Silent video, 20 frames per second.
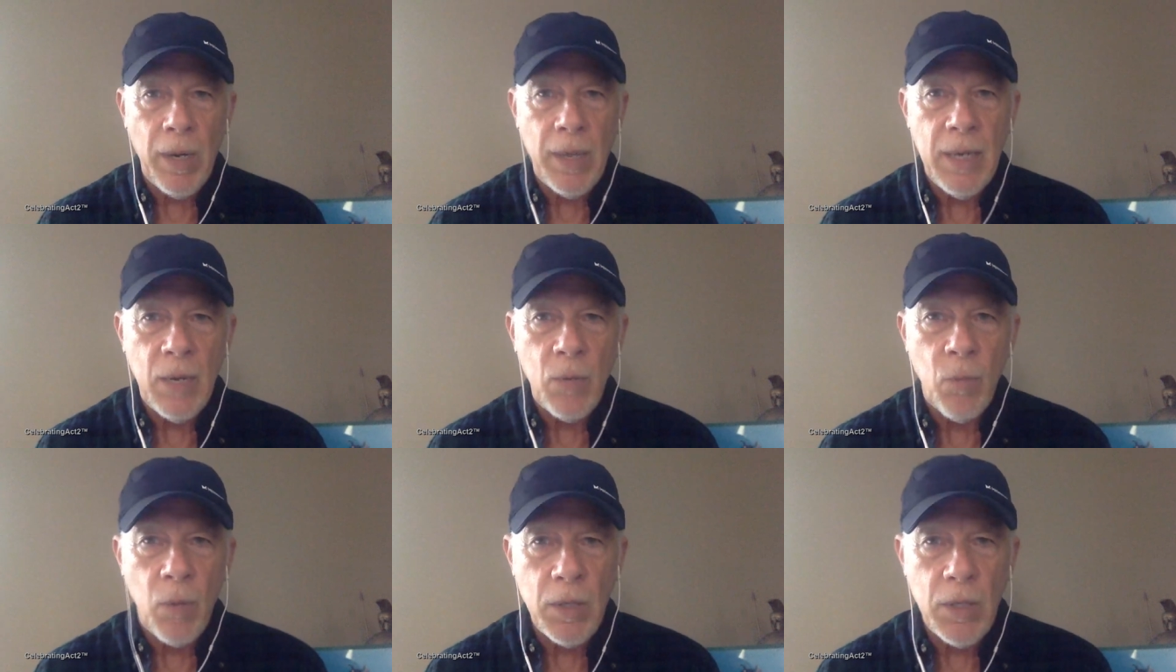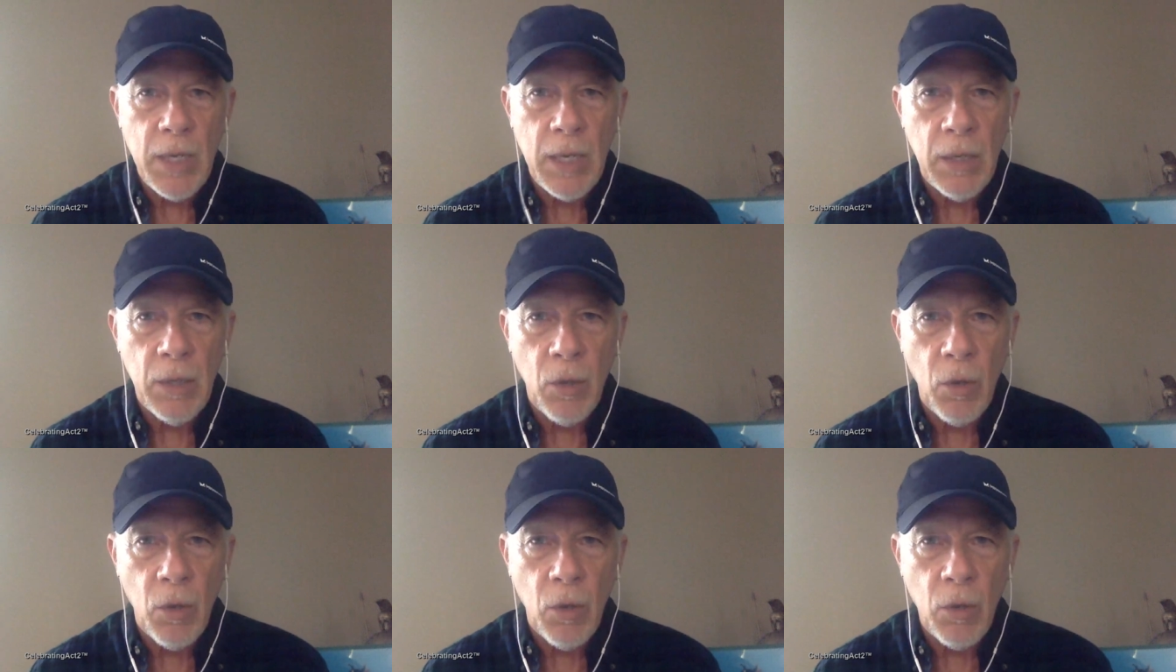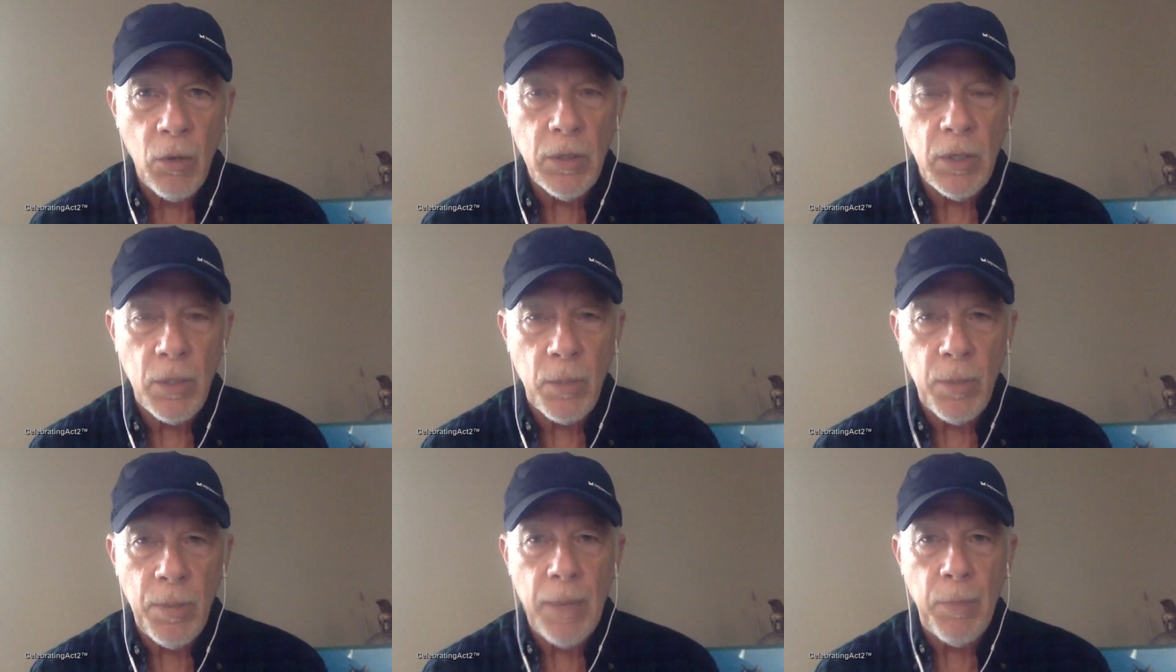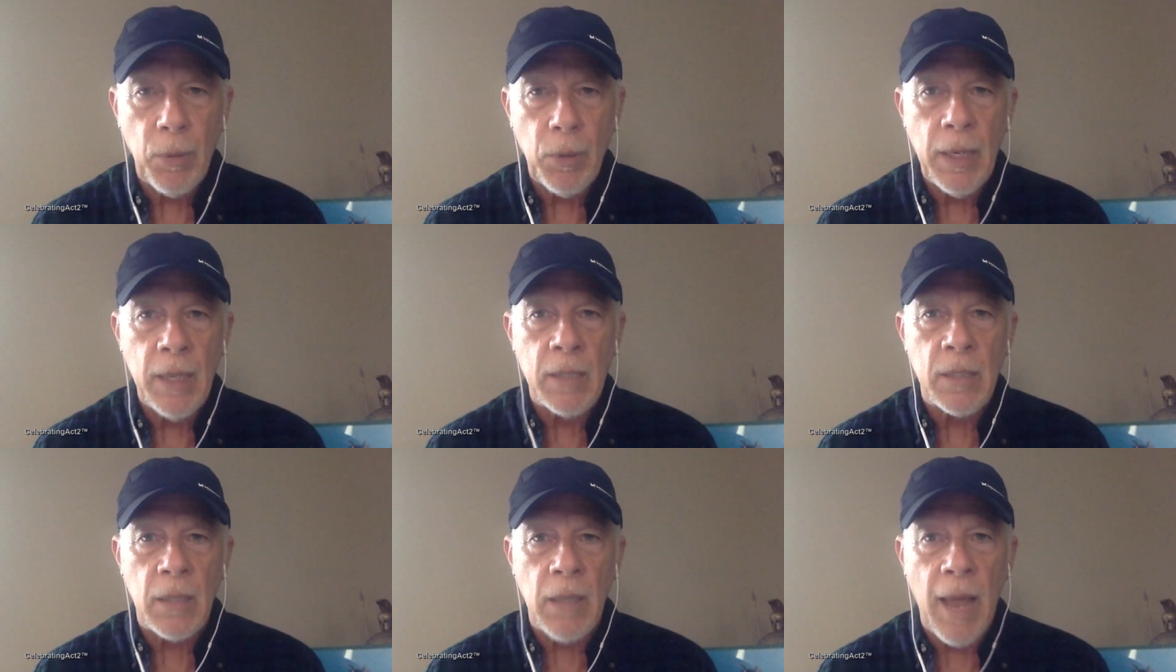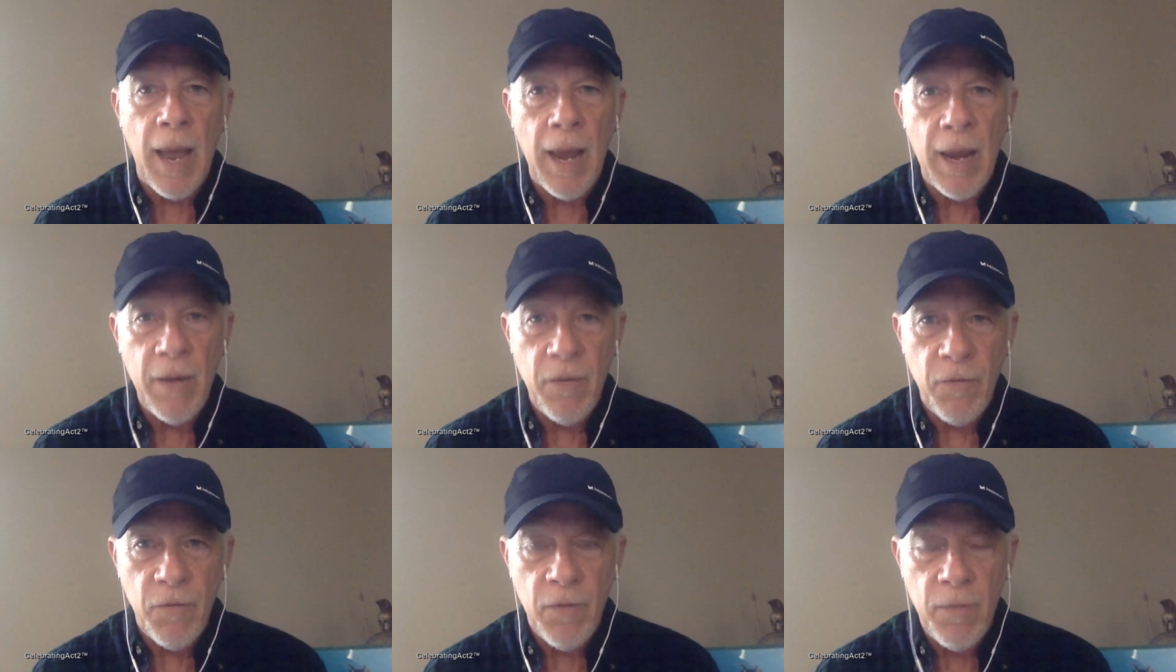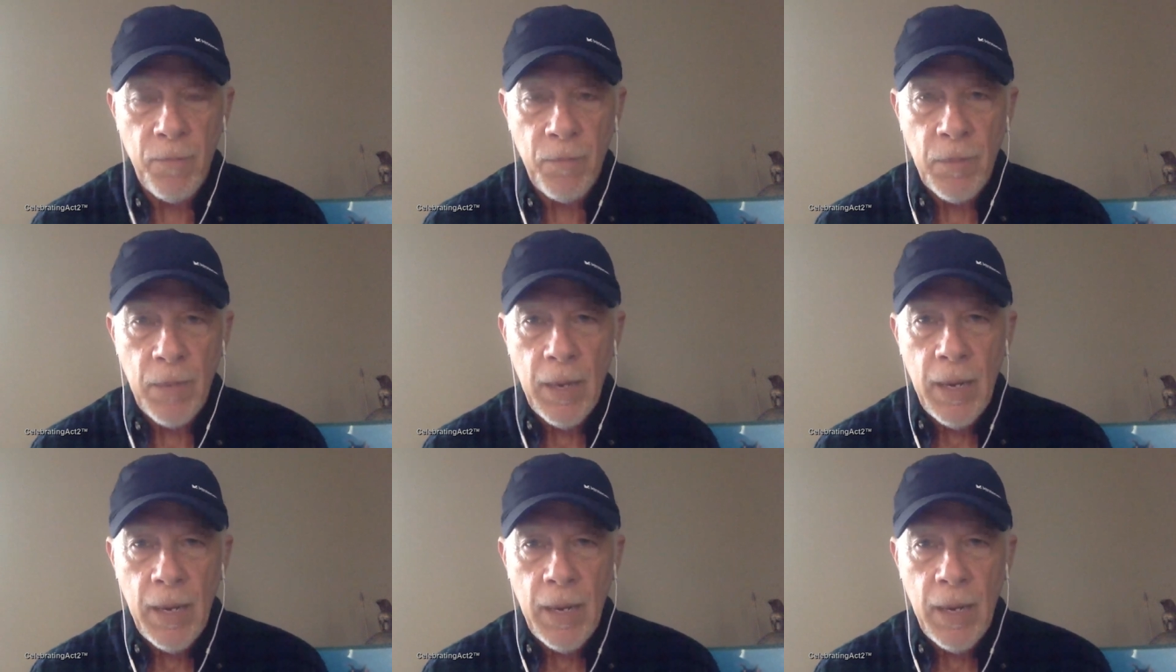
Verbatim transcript: But what he did was he looked at the people in his life,